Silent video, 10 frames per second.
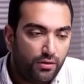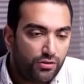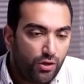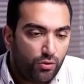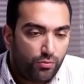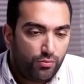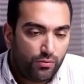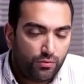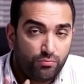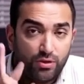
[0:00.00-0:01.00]
So
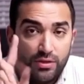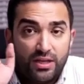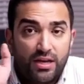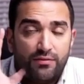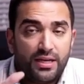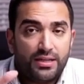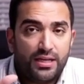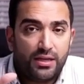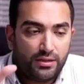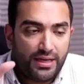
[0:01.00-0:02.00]
we've clarified
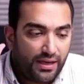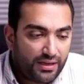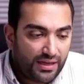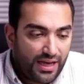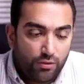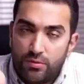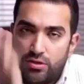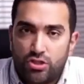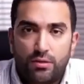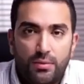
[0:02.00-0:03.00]
here that an account with
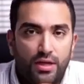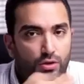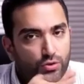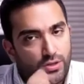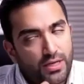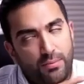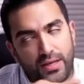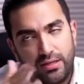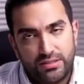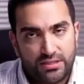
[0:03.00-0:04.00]
Gmail or
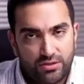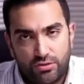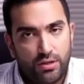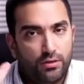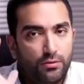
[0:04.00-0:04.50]
email, etc.,